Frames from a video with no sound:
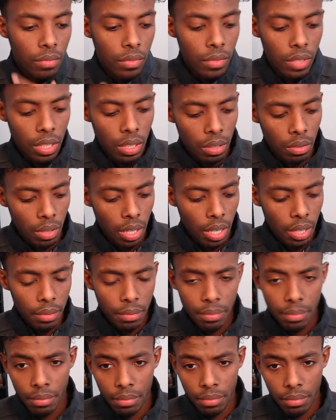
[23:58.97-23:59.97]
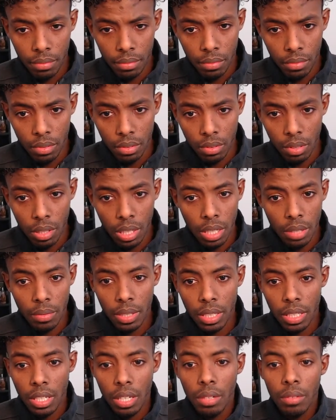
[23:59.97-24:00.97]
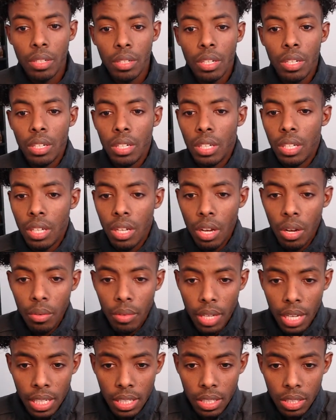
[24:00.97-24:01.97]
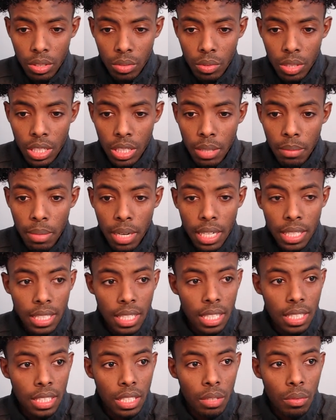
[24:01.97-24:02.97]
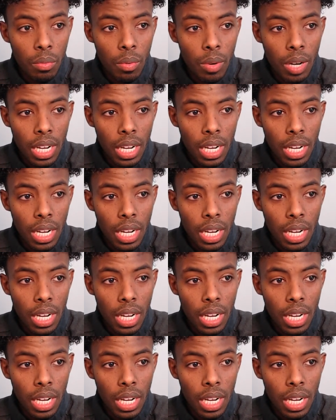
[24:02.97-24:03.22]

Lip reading: Okay? So here we go. Okay? So we need to buy Tesla right